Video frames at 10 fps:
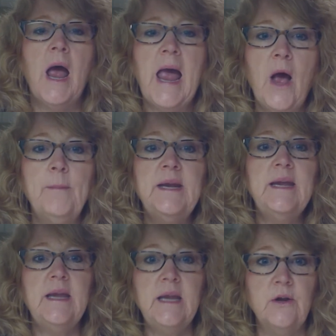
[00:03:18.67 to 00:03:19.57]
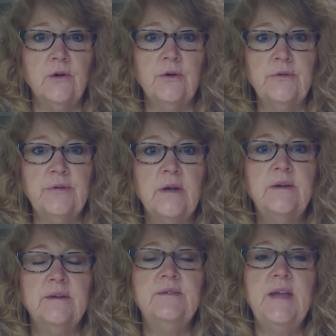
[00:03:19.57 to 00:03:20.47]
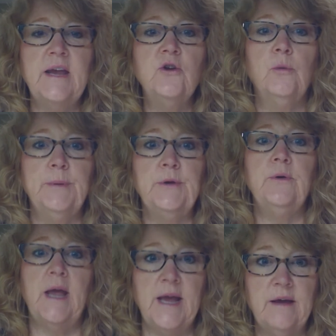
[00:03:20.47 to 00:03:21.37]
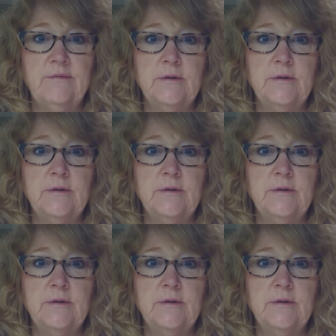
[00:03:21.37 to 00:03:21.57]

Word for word: How many ears does Daniel Boone have?